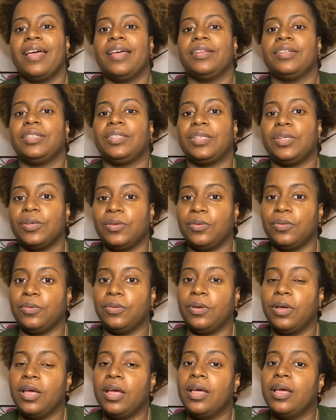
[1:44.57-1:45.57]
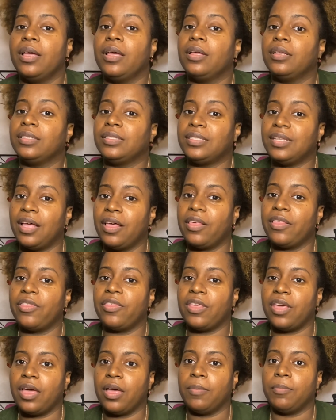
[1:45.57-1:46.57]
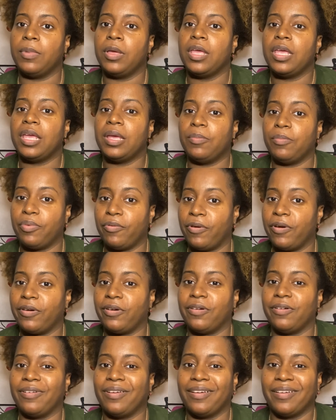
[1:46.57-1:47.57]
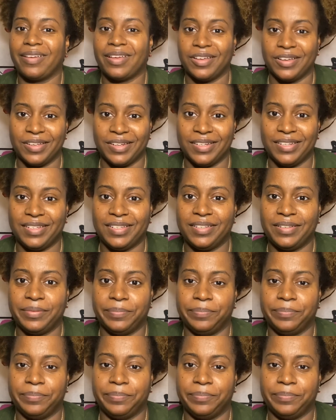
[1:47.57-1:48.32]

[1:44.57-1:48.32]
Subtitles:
to sell them embroidered goods.